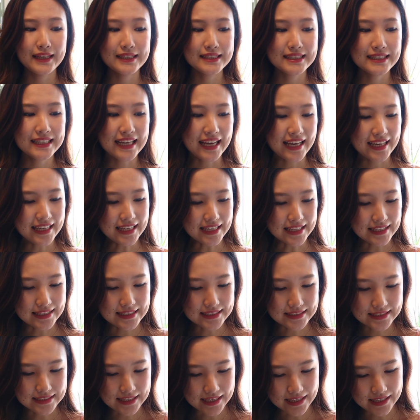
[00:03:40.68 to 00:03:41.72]
This guy
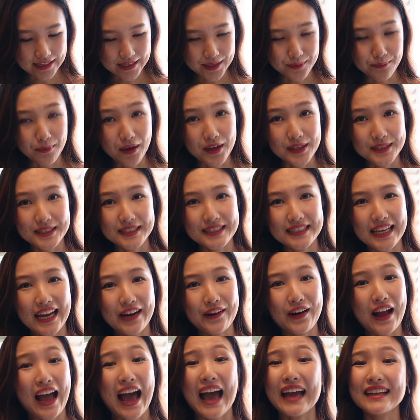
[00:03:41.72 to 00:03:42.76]
is a Monstera